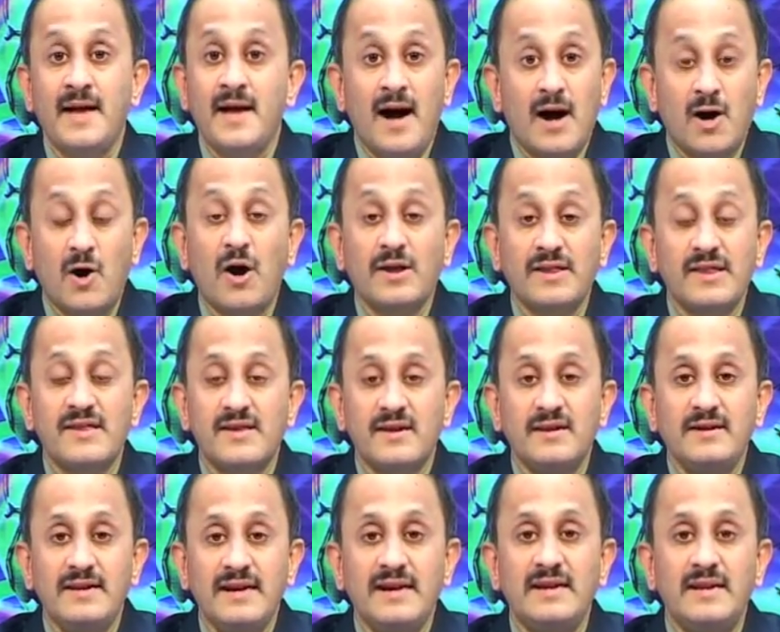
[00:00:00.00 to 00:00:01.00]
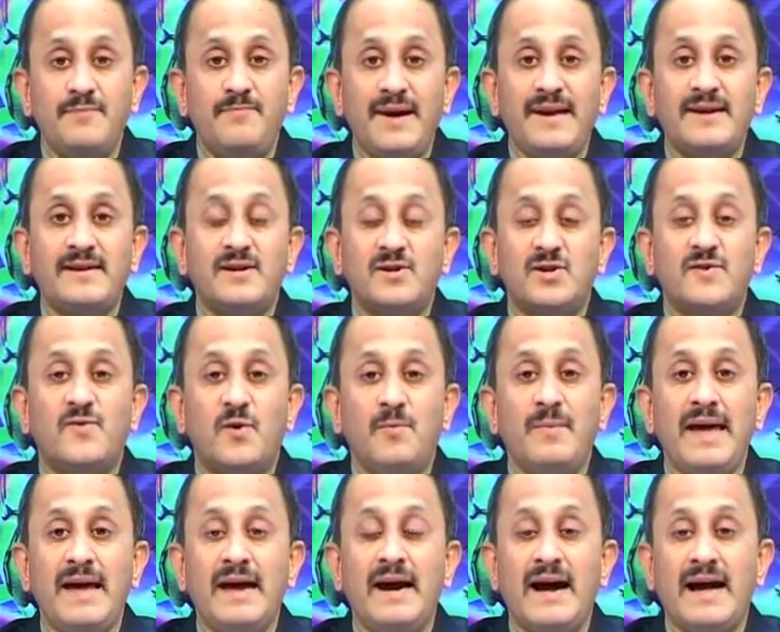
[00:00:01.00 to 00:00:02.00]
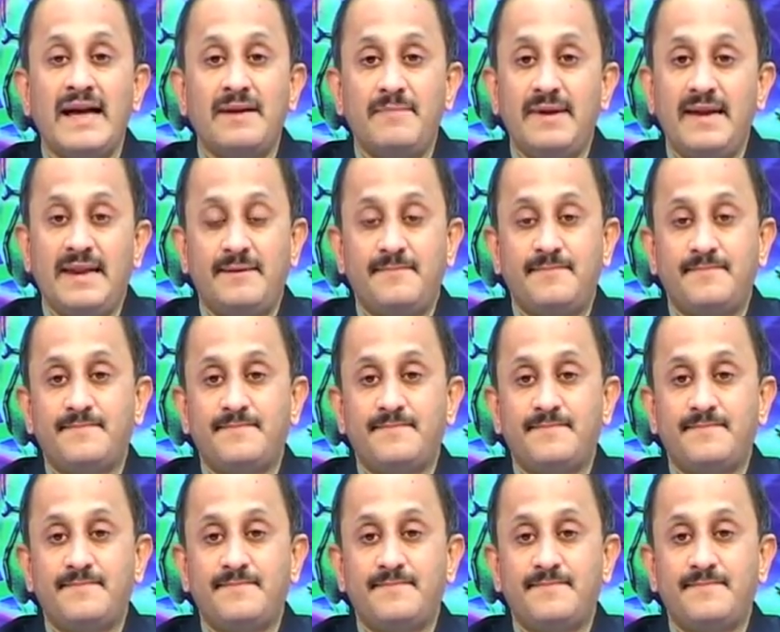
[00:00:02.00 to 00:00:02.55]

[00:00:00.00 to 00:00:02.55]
a constant independent of omega, I mean.